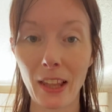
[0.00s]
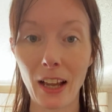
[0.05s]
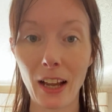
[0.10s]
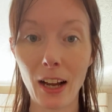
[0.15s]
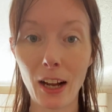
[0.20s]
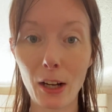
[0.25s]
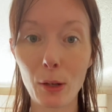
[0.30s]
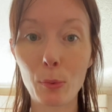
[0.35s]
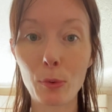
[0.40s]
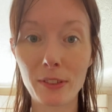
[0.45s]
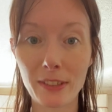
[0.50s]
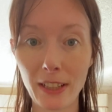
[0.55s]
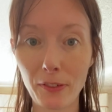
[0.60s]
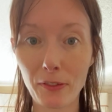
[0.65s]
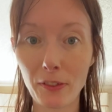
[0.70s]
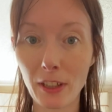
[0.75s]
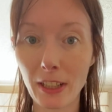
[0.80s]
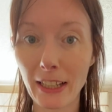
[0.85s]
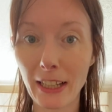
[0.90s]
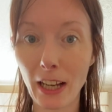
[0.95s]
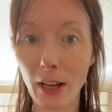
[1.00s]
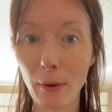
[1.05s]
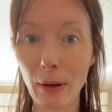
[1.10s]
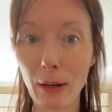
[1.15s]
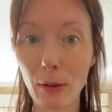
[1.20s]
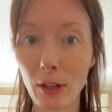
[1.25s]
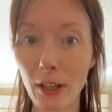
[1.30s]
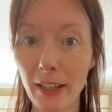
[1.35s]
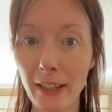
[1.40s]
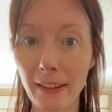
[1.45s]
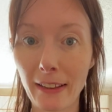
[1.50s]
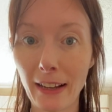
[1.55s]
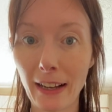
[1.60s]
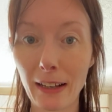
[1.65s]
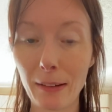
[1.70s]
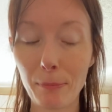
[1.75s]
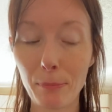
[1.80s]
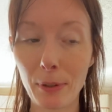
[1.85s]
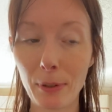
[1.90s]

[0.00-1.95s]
I would definitely go out like that,